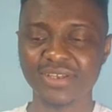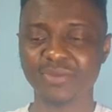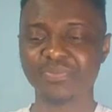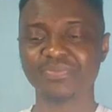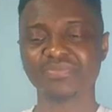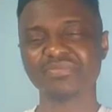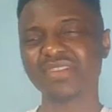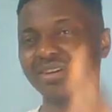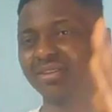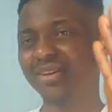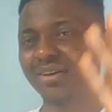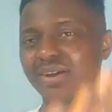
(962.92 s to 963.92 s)
So
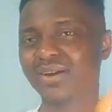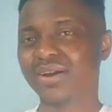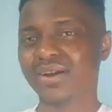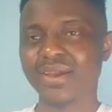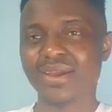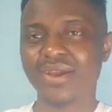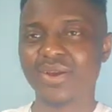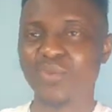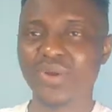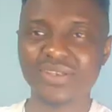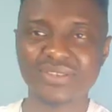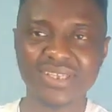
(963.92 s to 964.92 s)
now,
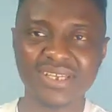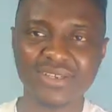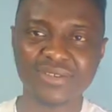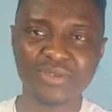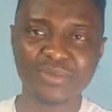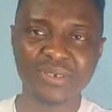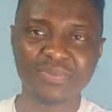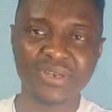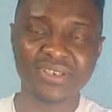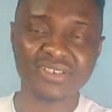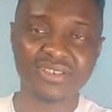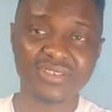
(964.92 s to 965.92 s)
what do you think are going to be the
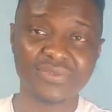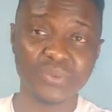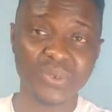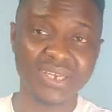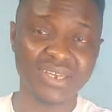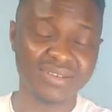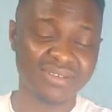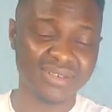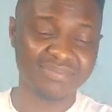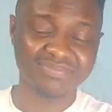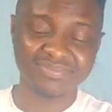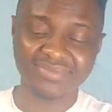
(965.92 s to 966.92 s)
predictions of the weekend?
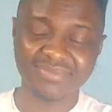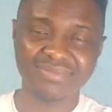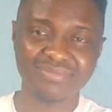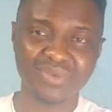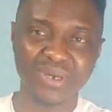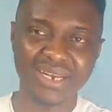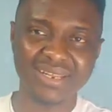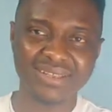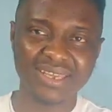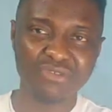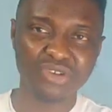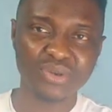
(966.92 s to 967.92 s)
Well,
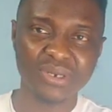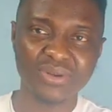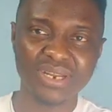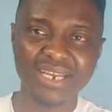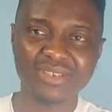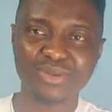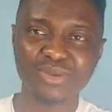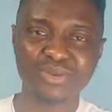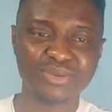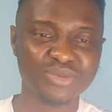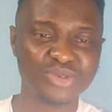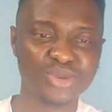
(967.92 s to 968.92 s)
even though I don't like
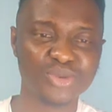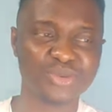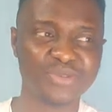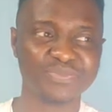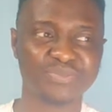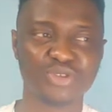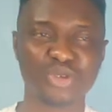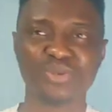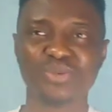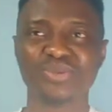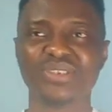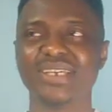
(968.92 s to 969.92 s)
to
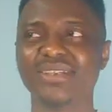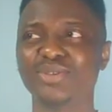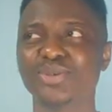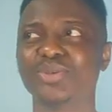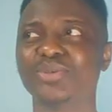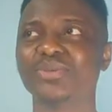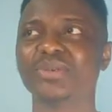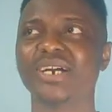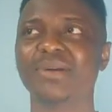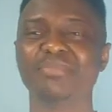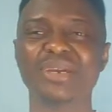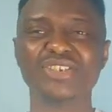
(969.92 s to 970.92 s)

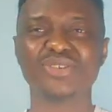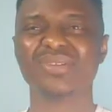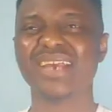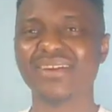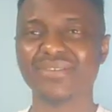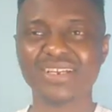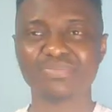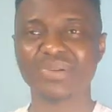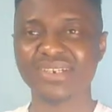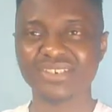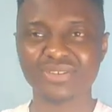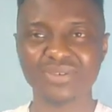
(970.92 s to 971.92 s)
mention direct
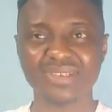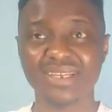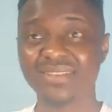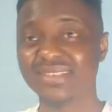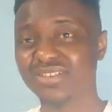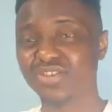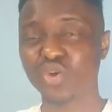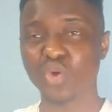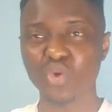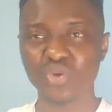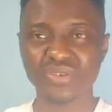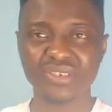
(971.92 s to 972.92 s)
predictions as in
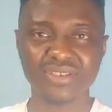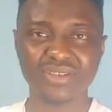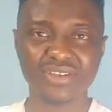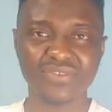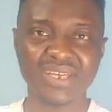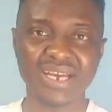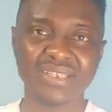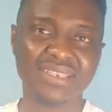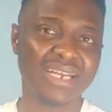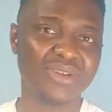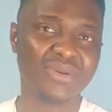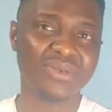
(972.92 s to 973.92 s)
scores and all of
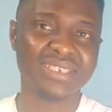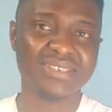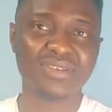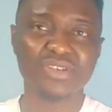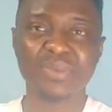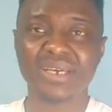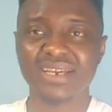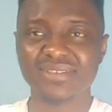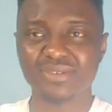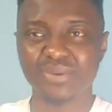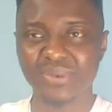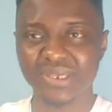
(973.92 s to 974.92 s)
that, I know it's going to be an
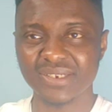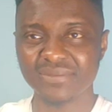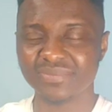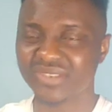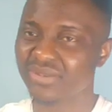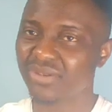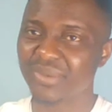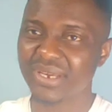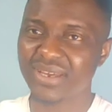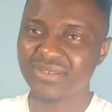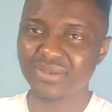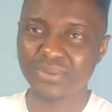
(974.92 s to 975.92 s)
Arsenal win. It's going to
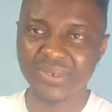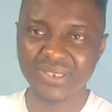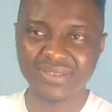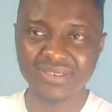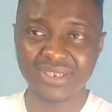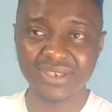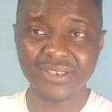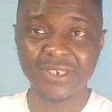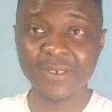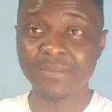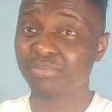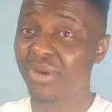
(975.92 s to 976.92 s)
be an Arsenal win still.
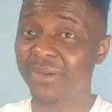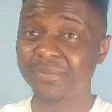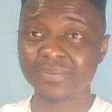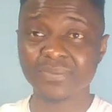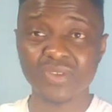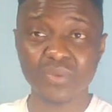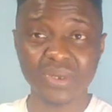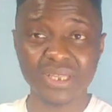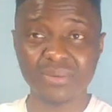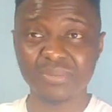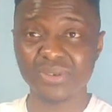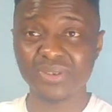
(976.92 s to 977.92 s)
But
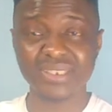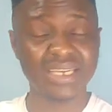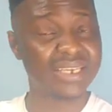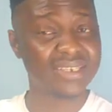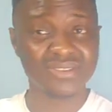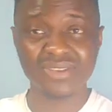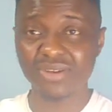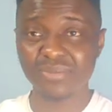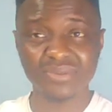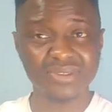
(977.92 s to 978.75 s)
what I'm going to say is